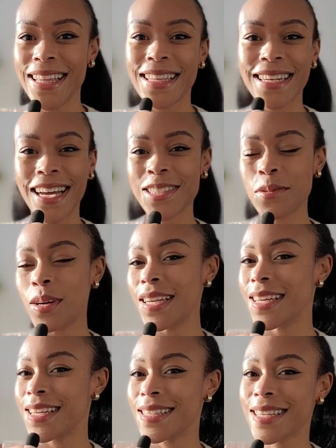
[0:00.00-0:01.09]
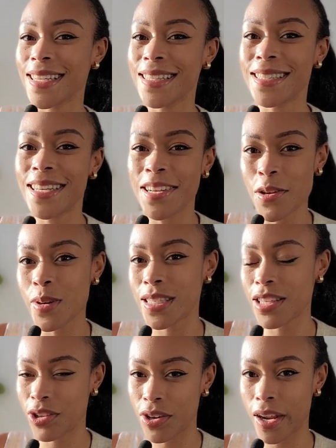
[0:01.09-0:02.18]
The next one is continuous
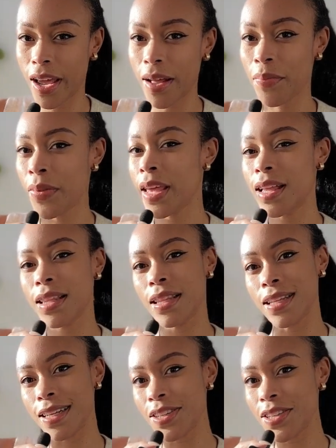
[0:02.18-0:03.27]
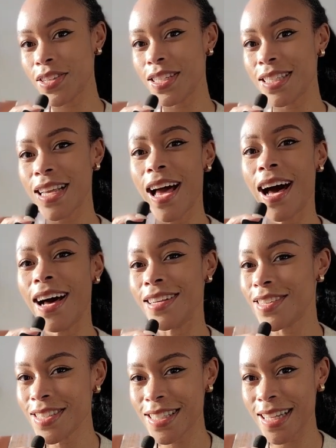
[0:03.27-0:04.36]
learning. Leaders
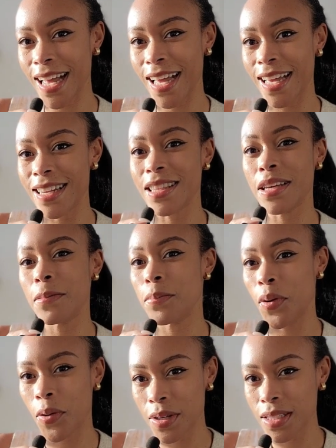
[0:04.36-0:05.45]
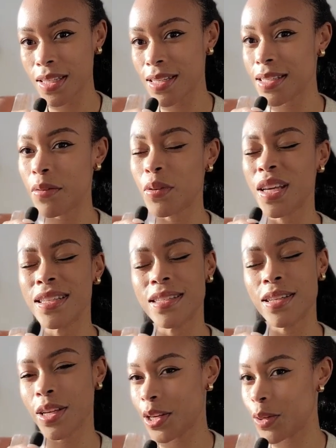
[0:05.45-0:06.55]
understand the importance of
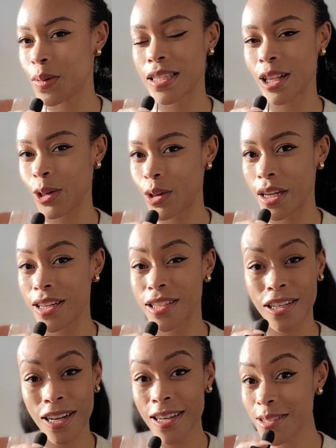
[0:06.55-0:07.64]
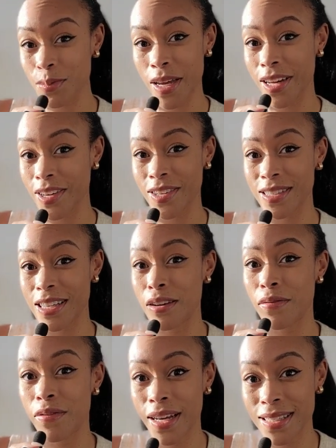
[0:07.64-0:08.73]
continuous learning. Change makers
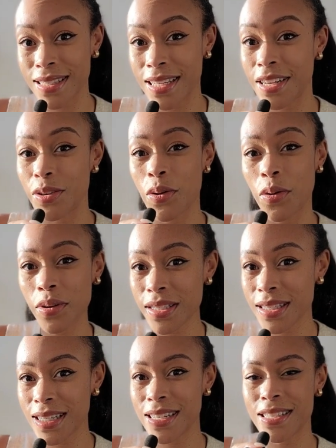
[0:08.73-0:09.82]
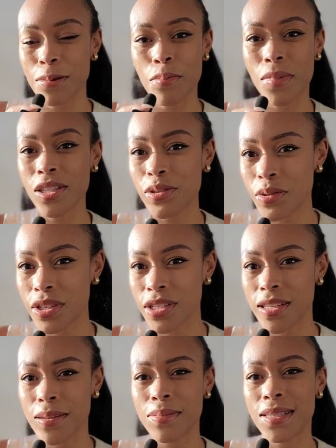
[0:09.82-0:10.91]
invest in courses,
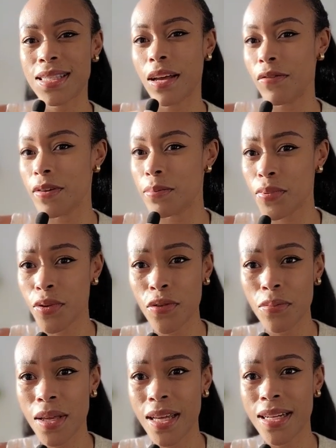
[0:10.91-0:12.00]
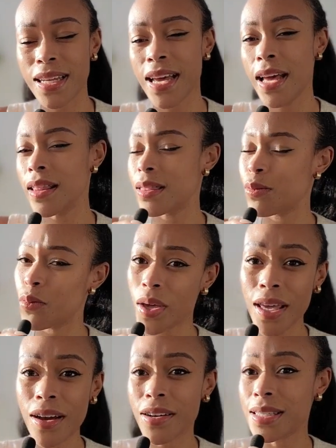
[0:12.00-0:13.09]
mentorships, self-improvement.
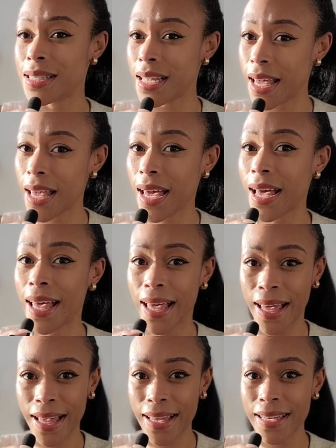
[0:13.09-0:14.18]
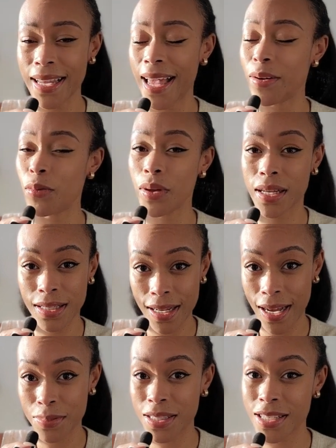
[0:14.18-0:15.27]
We are staying ahead and we
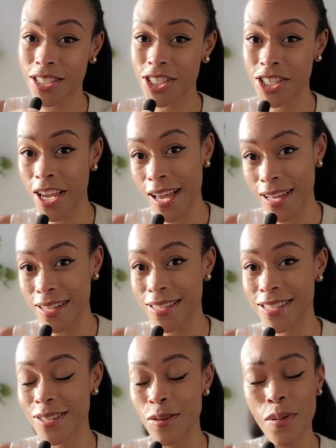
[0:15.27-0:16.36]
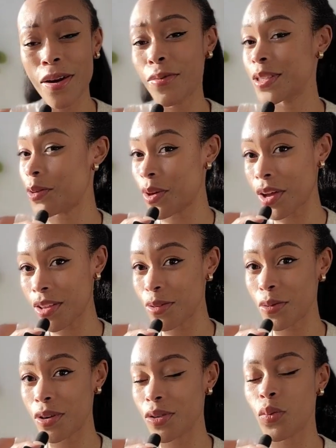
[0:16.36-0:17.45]
adapt to change. No matter what's going on in the
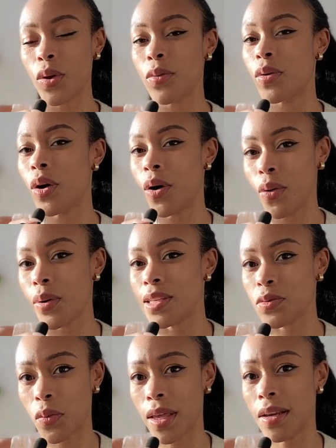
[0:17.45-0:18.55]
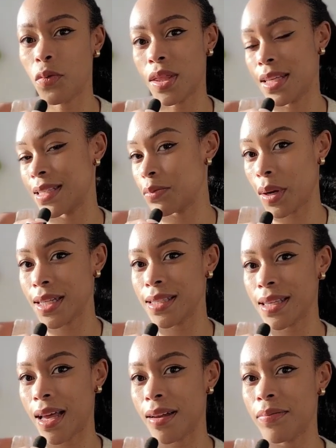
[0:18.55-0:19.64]
world, we will always win with this
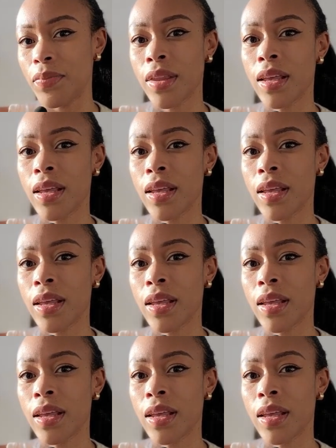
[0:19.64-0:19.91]
mindset.